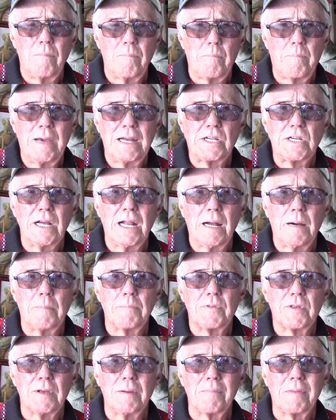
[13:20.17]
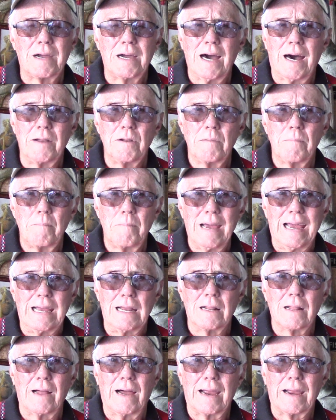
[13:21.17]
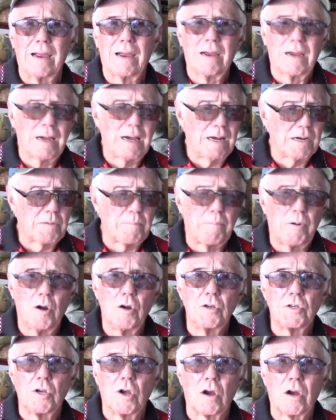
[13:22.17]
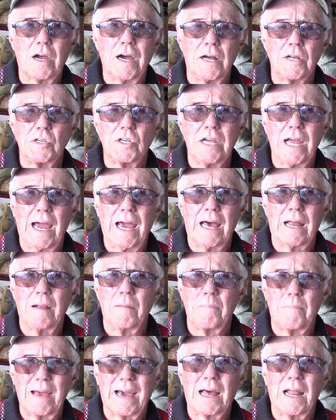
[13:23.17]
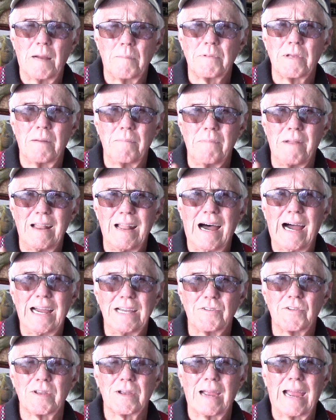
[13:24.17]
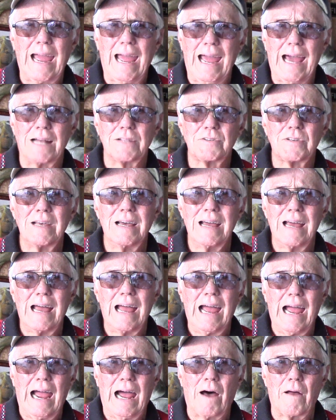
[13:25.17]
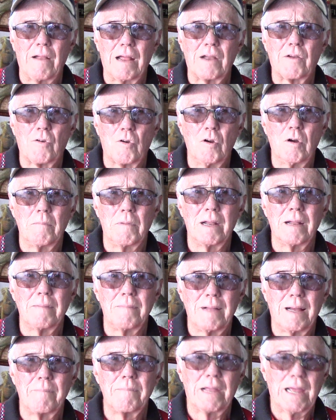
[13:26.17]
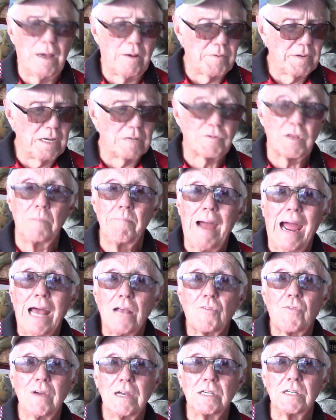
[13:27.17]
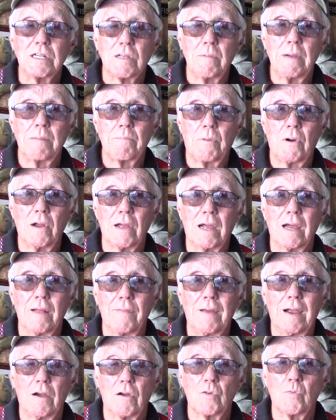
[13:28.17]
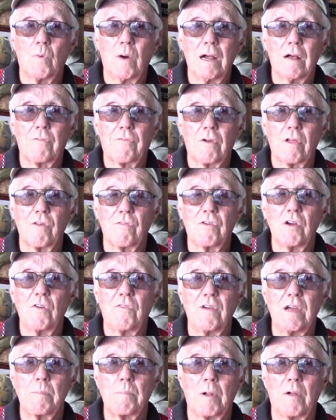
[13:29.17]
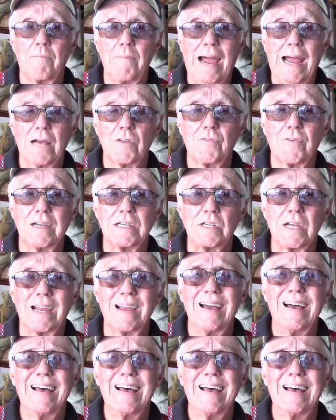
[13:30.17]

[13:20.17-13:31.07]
pitching up some cut bait like cut perch or cut shad and picking up some nice cats out at Truman. I'm telling you, some bass fishing's been pretty good there as well for the few people bass fishing